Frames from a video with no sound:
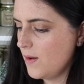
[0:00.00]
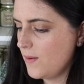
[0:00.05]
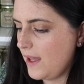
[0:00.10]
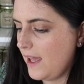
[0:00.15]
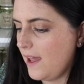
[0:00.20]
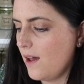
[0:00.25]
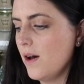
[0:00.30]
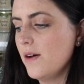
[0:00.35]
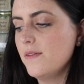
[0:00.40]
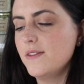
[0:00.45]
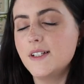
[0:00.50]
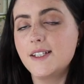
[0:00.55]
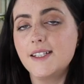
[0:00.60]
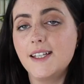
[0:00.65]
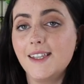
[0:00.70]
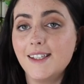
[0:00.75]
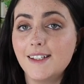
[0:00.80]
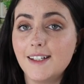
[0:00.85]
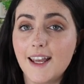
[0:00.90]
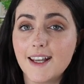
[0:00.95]
Okay,
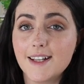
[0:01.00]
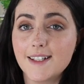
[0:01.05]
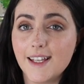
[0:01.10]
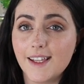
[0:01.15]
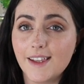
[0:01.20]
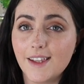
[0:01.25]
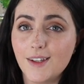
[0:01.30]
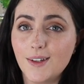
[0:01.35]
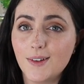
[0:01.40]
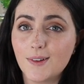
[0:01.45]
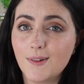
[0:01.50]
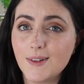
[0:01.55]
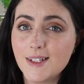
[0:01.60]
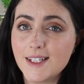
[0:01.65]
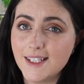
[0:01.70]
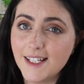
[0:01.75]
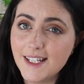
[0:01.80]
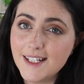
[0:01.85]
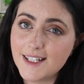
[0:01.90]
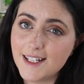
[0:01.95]
obviously the next thing that you're going
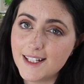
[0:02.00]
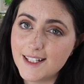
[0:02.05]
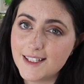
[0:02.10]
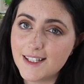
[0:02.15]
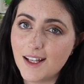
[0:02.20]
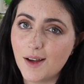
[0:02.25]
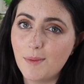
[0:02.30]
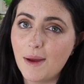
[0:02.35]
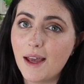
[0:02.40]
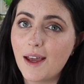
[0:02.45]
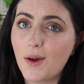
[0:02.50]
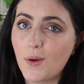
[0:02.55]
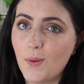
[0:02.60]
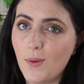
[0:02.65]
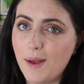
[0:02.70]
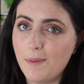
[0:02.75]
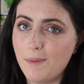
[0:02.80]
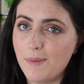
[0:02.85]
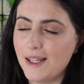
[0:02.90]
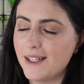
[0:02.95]
to need is some
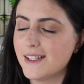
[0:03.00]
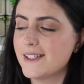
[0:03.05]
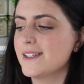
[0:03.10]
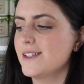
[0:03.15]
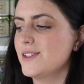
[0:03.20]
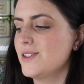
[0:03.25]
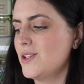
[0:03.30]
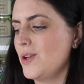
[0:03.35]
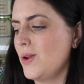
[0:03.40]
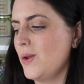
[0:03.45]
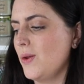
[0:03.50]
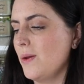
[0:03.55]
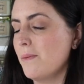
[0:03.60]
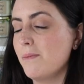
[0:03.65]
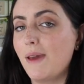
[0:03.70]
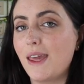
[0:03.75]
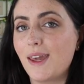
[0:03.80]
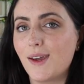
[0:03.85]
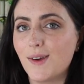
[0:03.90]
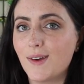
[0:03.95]
equipment to
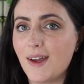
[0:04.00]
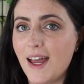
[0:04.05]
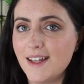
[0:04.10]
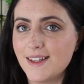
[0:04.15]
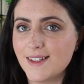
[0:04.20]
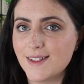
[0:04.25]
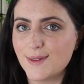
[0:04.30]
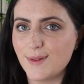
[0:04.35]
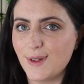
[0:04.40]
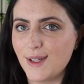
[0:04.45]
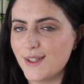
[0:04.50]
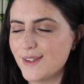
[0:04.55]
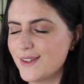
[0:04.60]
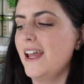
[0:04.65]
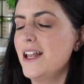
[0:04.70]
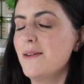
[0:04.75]
make your candles with.